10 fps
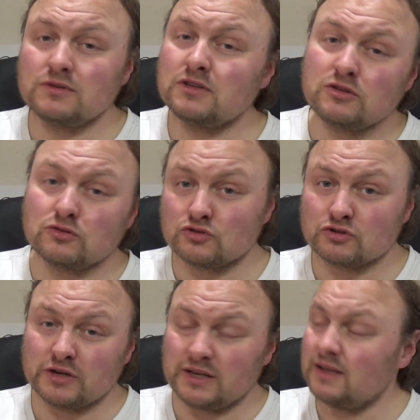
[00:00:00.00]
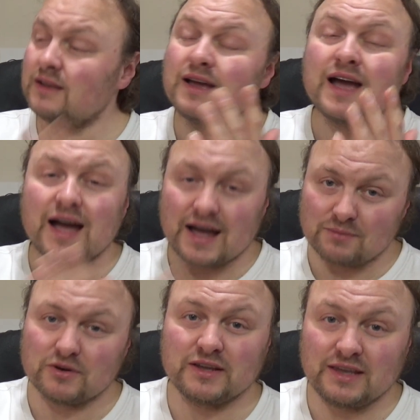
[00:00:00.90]
the touchscreen, I'm
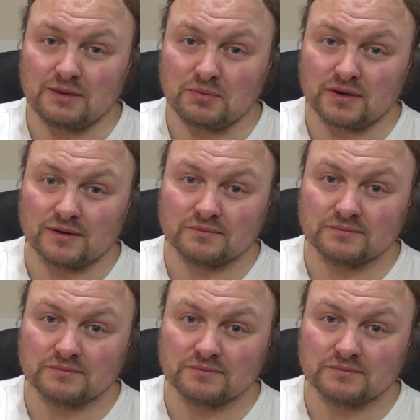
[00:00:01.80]
going to keep it.